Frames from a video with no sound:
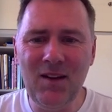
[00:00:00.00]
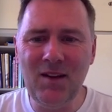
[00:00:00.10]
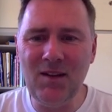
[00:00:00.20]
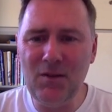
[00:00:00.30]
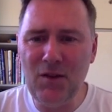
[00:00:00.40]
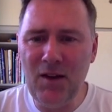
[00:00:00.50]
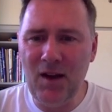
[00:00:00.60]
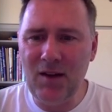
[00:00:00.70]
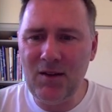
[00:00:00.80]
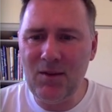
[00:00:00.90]
given
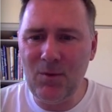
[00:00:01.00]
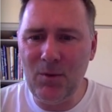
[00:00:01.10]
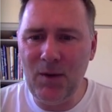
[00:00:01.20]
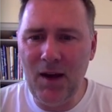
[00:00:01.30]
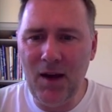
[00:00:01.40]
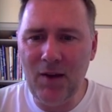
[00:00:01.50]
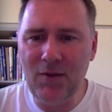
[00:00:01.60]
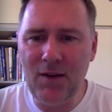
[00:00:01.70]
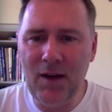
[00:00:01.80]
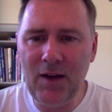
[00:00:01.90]
that we
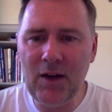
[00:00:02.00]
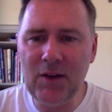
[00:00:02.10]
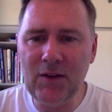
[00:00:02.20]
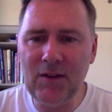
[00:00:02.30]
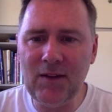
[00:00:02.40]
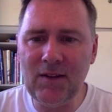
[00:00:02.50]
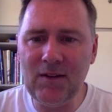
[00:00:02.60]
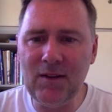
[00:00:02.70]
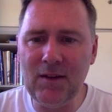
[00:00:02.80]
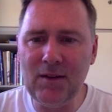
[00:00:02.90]
have
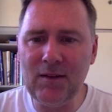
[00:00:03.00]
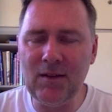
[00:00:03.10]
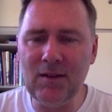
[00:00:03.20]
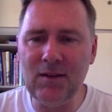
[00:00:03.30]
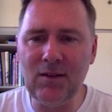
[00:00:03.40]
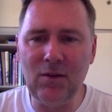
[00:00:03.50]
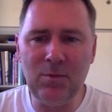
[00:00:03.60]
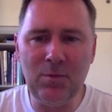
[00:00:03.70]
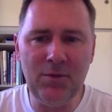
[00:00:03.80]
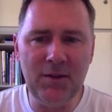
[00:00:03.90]
960 instances
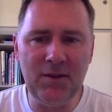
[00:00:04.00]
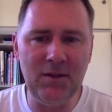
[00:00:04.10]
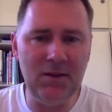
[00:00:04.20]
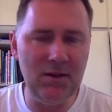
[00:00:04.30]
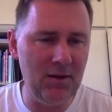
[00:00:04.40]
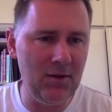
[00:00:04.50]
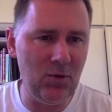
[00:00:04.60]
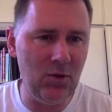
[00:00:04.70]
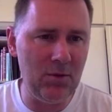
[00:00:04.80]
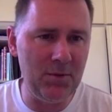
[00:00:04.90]
of pretty in the
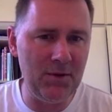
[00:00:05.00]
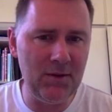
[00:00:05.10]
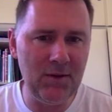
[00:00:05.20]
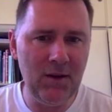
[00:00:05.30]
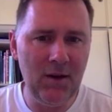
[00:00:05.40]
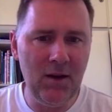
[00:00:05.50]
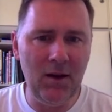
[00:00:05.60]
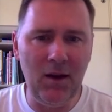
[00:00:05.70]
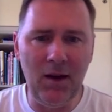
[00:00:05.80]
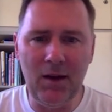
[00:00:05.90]
corpus,
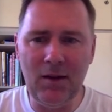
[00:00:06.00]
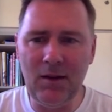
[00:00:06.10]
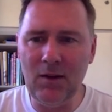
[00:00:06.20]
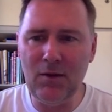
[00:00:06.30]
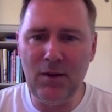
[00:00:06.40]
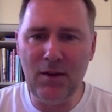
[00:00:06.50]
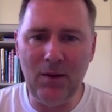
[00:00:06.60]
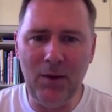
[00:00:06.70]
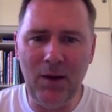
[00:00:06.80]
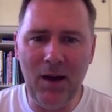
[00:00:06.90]
and given
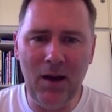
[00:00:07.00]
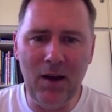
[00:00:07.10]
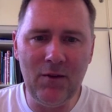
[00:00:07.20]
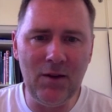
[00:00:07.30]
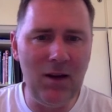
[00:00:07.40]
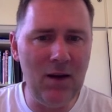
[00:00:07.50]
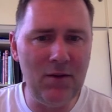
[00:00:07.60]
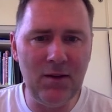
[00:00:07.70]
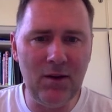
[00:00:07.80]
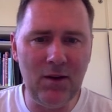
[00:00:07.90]
that we have
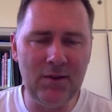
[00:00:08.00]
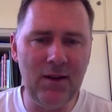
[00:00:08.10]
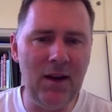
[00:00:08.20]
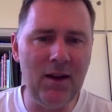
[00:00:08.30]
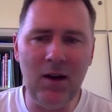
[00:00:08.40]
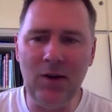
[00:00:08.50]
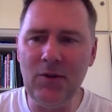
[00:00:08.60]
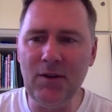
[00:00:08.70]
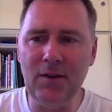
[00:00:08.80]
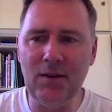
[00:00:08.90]

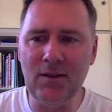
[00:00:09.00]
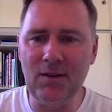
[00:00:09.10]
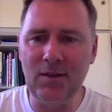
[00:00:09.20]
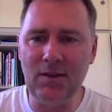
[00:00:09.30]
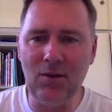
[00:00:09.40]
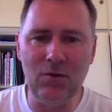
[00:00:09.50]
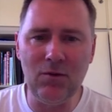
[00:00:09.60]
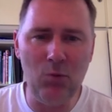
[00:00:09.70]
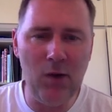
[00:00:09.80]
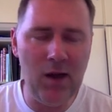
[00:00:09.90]
11,800 instances of
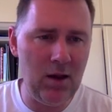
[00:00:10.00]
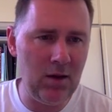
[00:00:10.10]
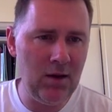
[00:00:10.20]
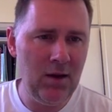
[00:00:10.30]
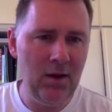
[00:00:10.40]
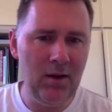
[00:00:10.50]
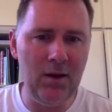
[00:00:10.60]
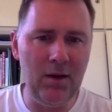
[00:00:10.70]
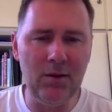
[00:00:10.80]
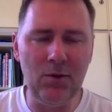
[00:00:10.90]
well
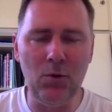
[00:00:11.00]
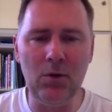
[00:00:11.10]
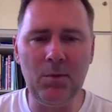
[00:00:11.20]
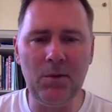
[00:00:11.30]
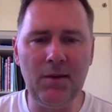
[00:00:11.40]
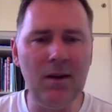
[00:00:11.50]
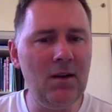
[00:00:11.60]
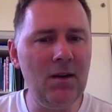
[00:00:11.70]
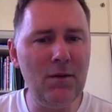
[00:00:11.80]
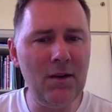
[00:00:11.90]
in the corpus, and
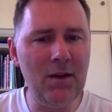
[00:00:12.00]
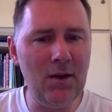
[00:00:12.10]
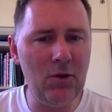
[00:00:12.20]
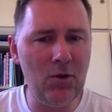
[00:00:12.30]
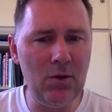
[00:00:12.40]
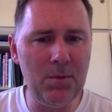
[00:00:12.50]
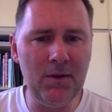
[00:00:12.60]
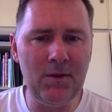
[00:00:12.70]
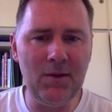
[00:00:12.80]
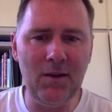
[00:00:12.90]
given that our
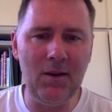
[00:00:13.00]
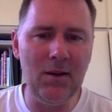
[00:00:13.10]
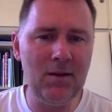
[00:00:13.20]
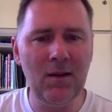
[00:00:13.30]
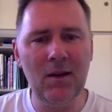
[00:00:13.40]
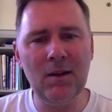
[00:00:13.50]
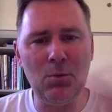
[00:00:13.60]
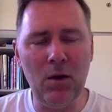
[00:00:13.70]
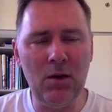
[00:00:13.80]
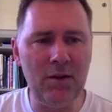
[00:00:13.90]
corpus is
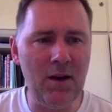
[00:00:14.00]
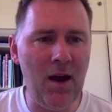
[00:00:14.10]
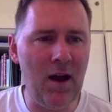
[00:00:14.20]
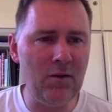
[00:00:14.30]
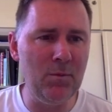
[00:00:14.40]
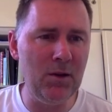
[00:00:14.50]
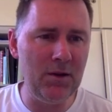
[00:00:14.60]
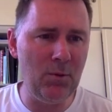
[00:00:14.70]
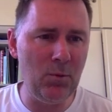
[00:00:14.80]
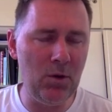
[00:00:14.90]
12.5
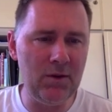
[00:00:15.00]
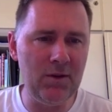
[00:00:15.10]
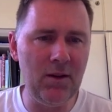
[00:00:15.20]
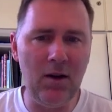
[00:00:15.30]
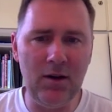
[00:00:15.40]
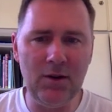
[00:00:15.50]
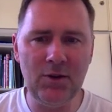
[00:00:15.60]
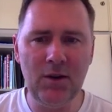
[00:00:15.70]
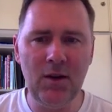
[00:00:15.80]
million words large,